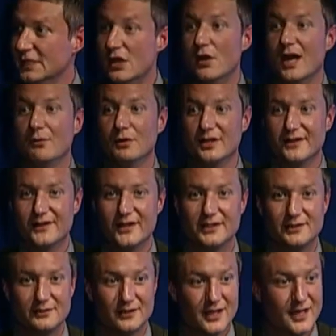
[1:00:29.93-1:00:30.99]
I want to
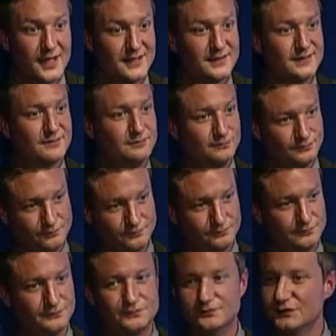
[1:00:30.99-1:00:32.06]
thank you guys
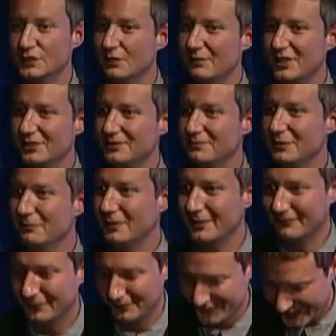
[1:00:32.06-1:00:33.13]
so much. You've been
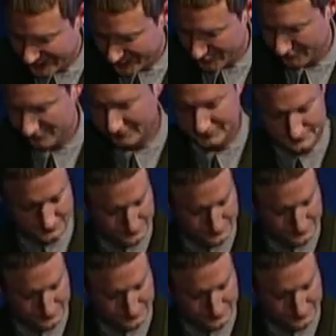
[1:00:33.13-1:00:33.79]
wonderful. Thank you.